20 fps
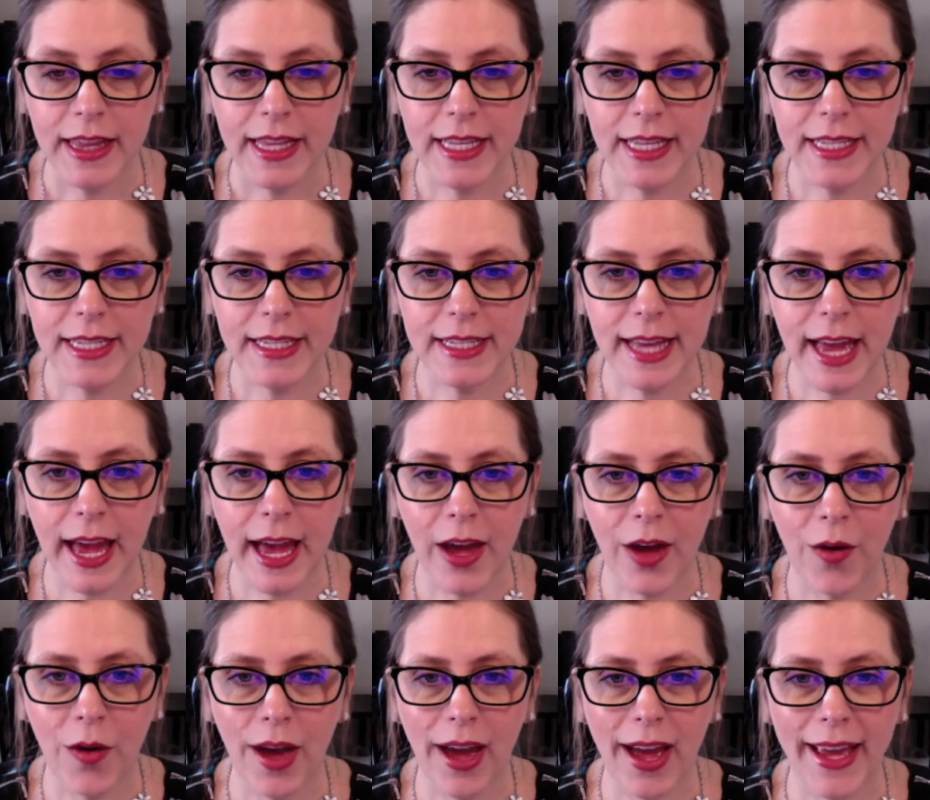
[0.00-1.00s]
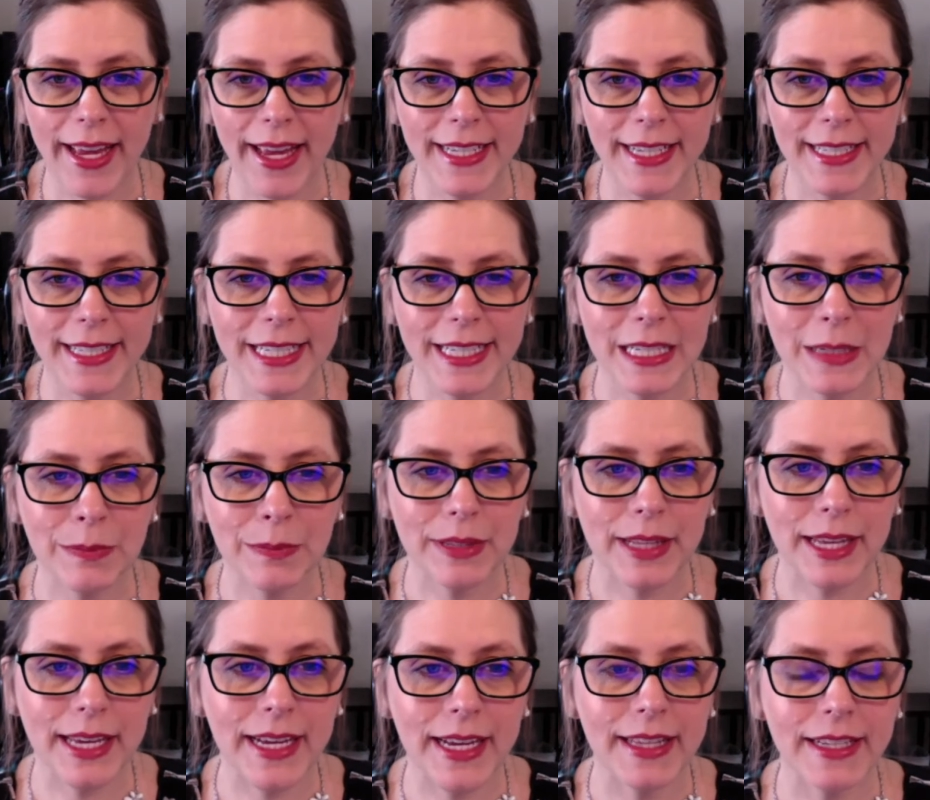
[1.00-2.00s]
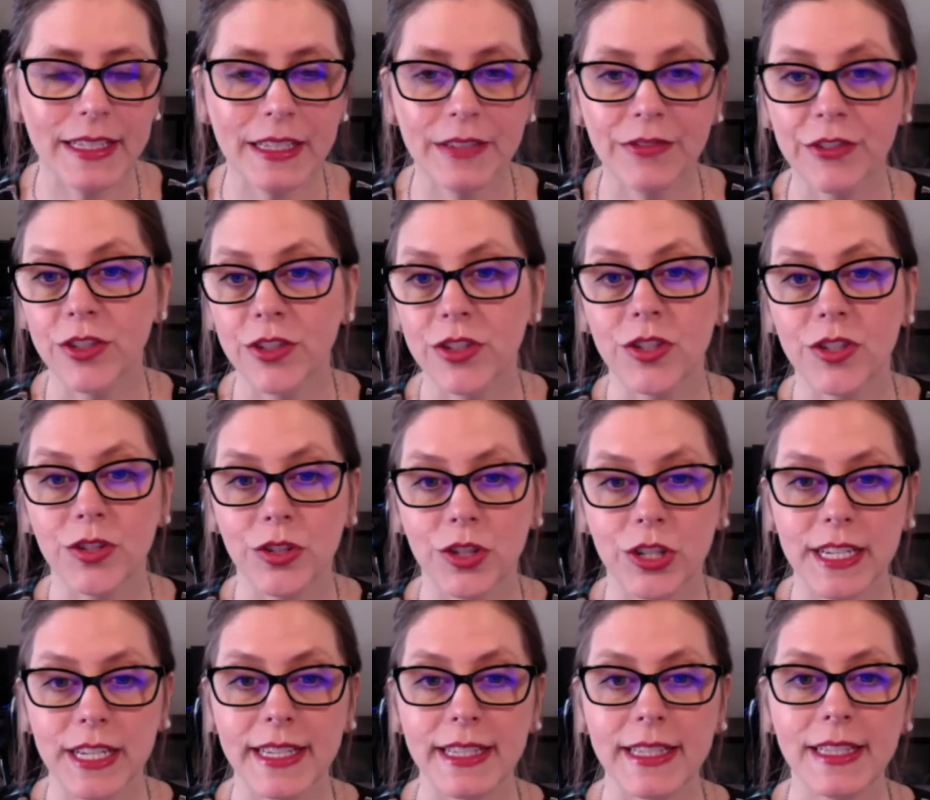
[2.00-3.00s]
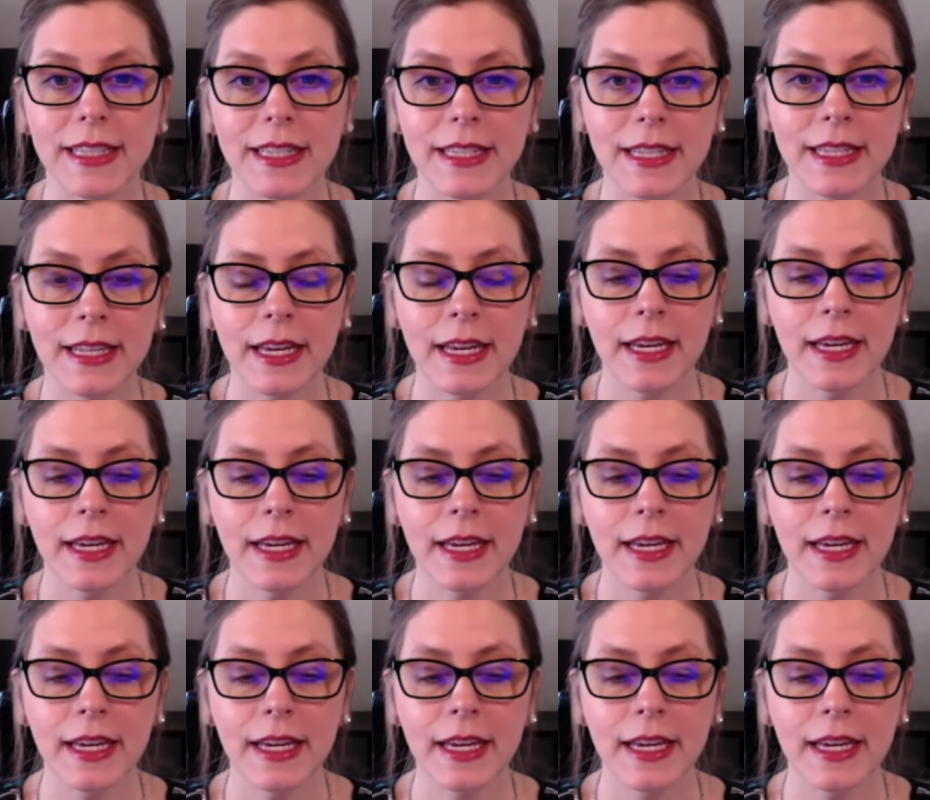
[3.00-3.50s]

This is how I can display the different screens.